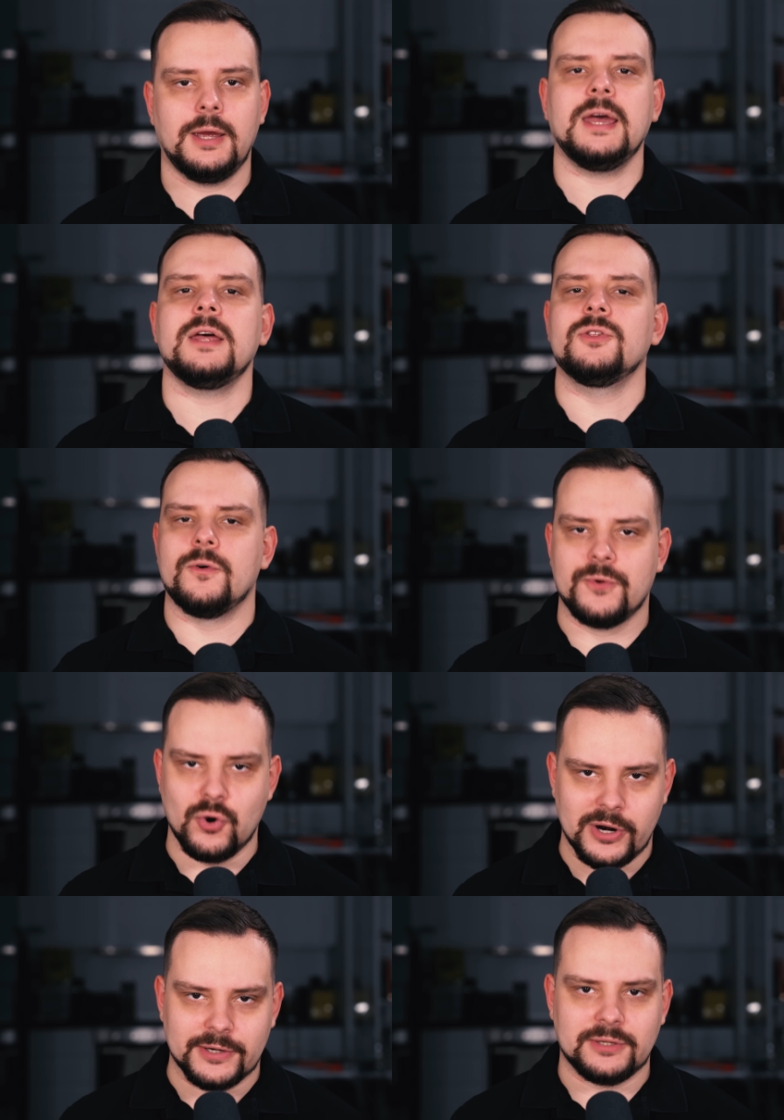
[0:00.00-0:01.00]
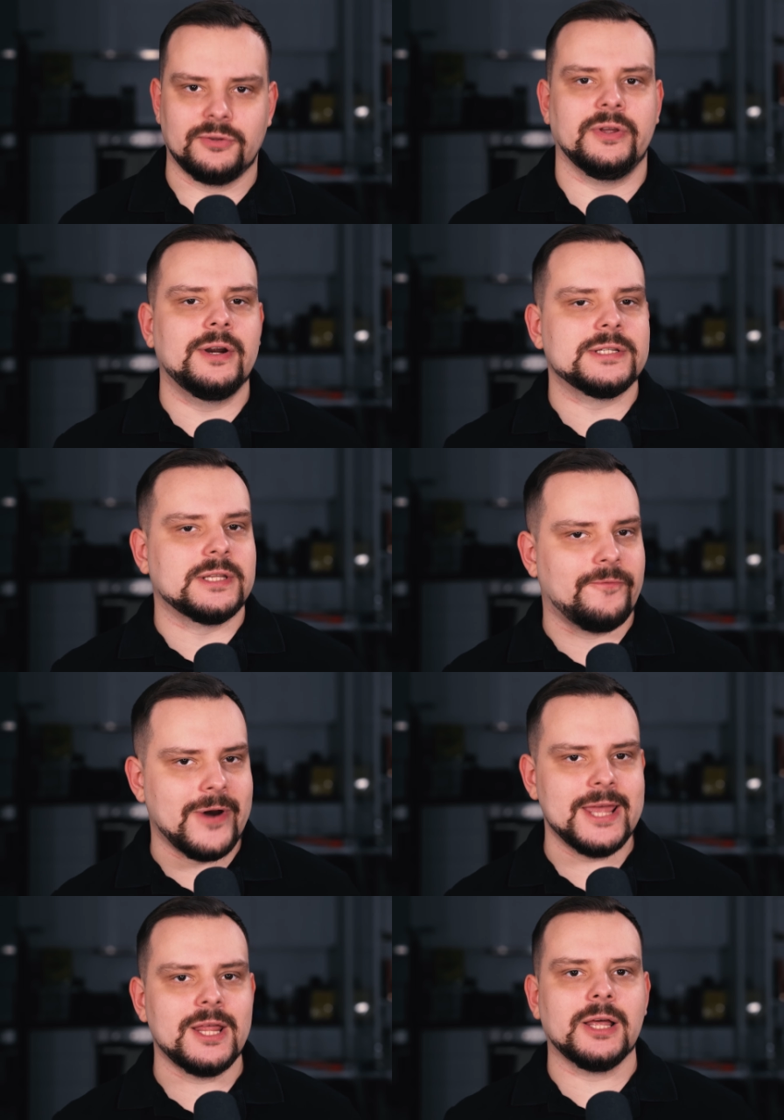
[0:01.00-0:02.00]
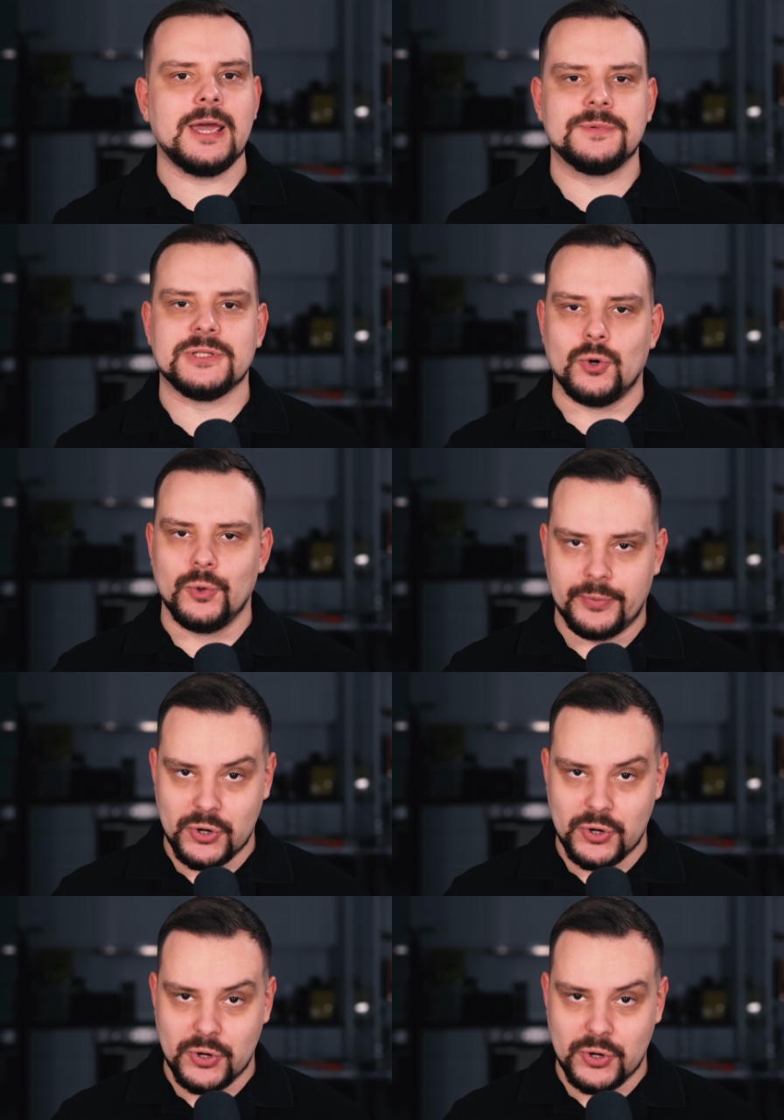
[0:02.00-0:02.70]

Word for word: And of course, there is the final capstone